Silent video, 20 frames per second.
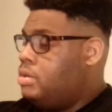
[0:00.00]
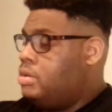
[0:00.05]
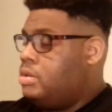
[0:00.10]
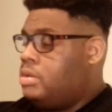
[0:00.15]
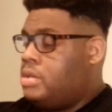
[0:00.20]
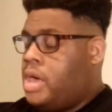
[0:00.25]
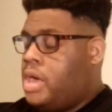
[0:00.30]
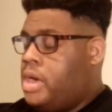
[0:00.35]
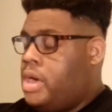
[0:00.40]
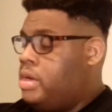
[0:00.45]

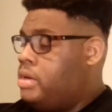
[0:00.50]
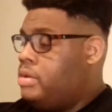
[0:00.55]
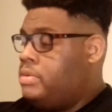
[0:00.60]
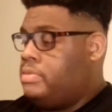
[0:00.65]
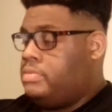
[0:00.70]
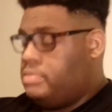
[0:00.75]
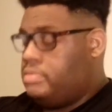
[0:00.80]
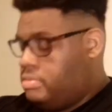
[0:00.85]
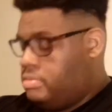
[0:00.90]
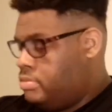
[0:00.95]

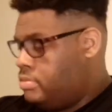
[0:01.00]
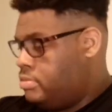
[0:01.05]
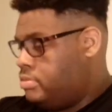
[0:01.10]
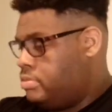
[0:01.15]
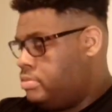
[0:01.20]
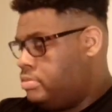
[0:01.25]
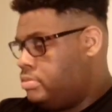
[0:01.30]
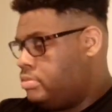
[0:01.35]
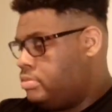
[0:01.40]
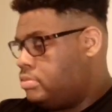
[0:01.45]
Like,
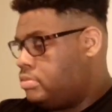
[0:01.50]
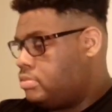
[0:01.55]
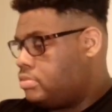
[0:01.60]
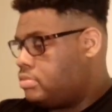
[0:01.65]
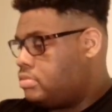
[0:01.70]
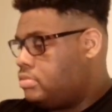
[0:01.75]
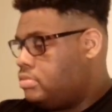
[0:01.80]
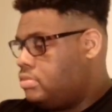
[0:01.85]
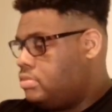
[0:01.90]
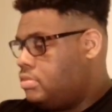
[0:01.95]

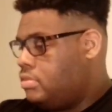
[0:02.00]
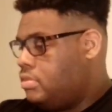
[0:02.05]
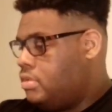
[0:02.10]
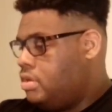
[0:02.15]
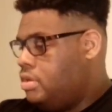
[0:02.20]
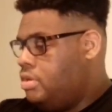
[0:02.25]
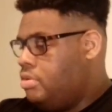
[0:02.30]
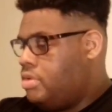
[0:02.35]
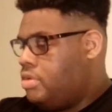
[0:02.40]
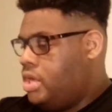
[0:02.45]

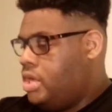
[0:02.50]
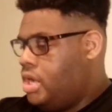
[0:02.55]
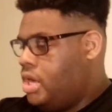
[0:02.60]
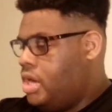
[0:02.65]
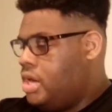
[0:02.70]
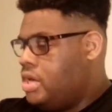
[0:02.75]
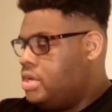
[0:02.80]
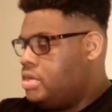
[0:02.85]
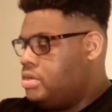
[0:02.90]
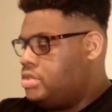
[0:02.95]
you
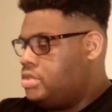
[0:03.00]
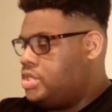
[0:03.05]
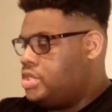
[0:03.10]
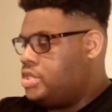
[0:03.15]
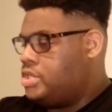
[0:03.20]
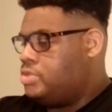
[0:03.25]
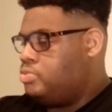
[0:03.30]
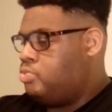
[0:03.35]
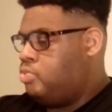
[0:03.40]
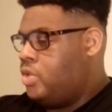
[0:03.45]
can't
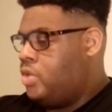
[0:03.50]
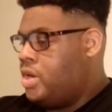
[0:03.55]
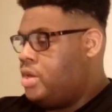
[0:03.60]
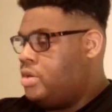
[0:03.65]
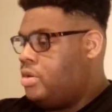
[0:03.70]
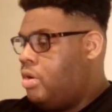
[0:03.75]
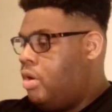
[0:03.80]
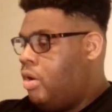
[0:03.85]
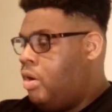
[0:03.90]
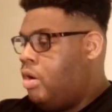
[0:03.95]
just
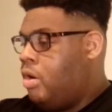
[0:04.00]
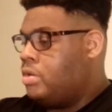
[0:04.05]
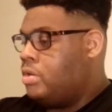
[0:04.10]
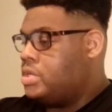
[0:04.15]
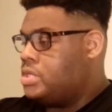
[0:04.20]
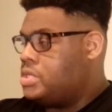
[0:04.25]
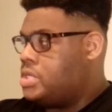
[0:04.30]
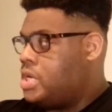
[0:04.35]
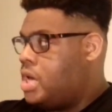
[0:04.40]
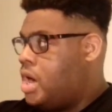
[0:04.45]
win
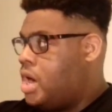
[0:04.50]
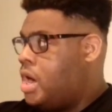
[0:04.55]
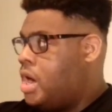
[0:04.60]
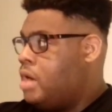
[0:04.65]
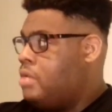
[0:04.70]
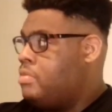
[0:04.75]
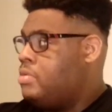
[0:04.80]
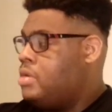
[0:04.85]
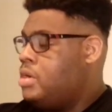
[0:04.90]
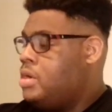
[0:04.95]
all the
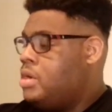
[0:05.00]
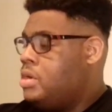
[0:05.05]
time.